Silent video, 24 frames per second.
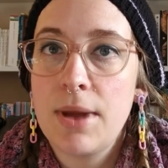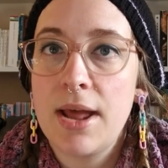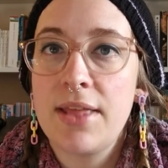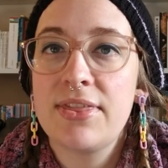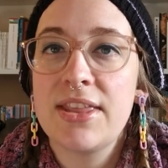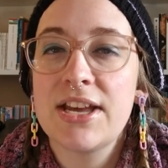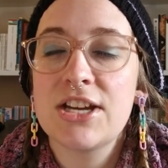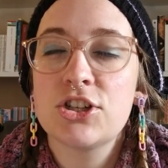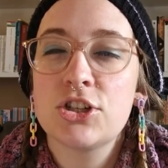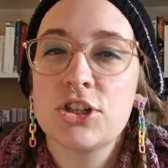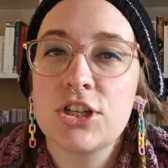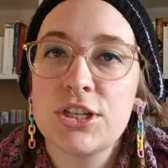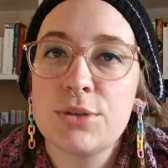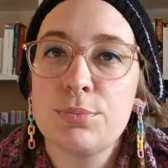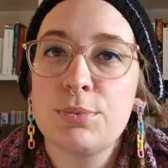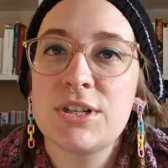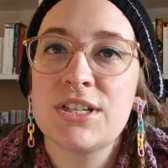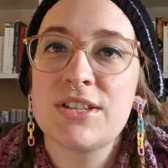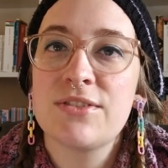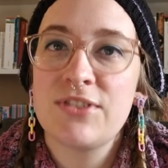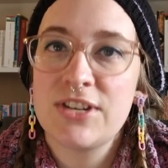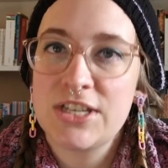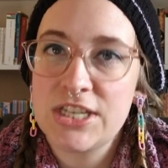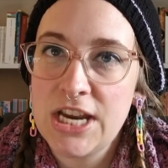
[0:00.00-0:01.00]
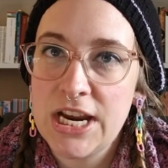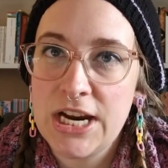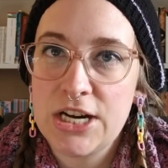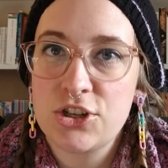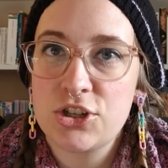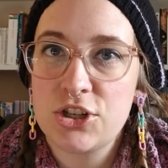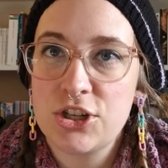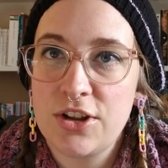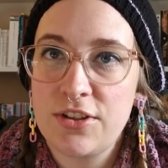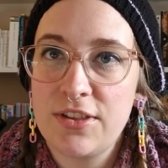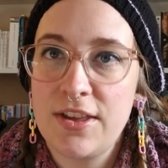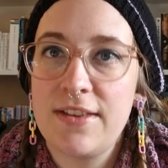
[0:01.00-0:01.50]
And that's just because of a
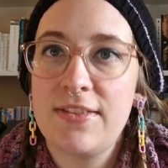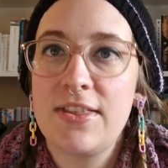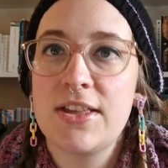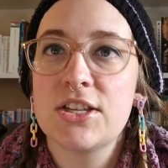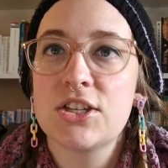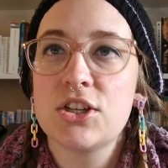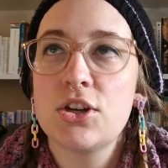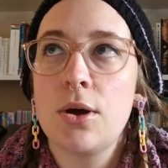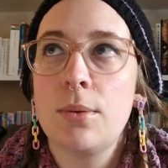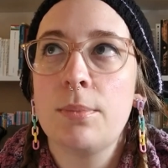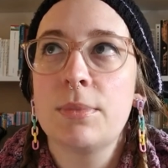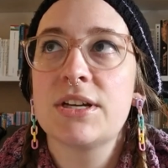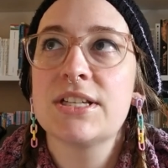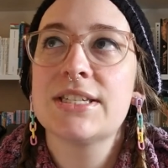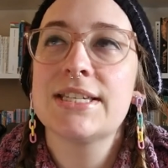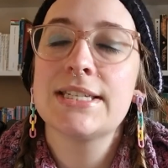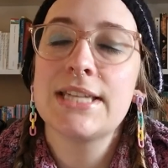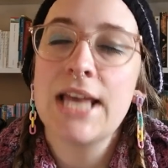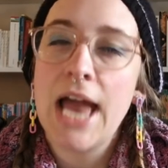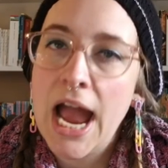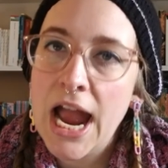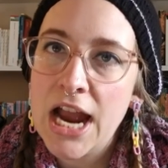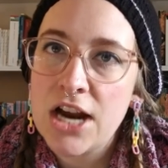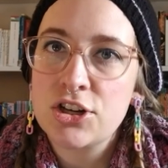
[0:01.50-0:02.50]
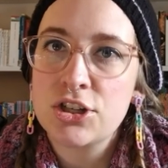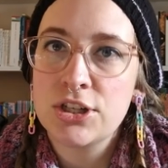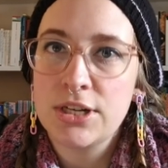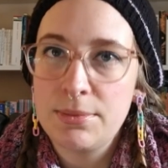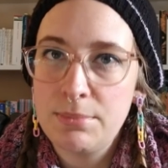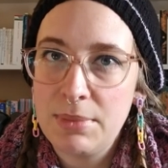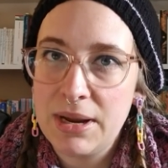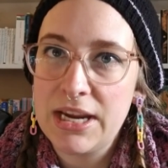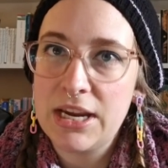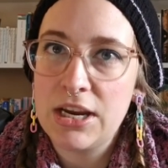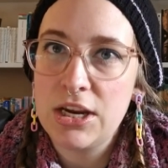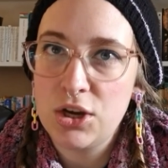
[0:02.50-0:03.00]
texture thing. That's not because it's actually
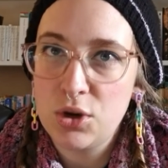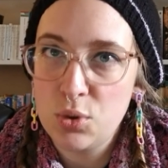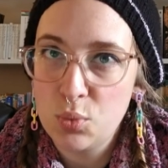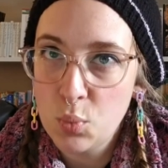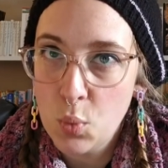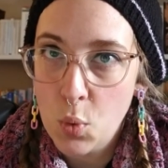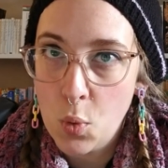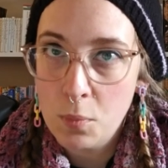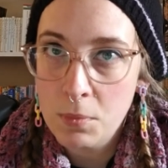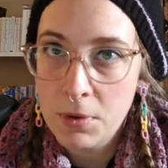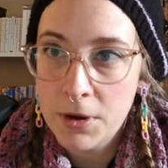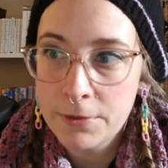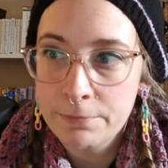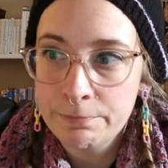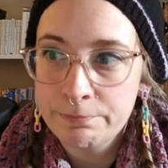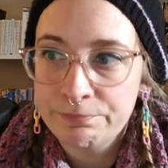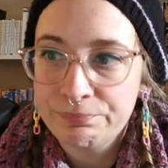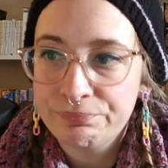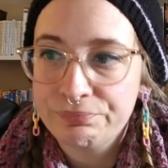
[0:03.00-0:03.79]
making you warmer.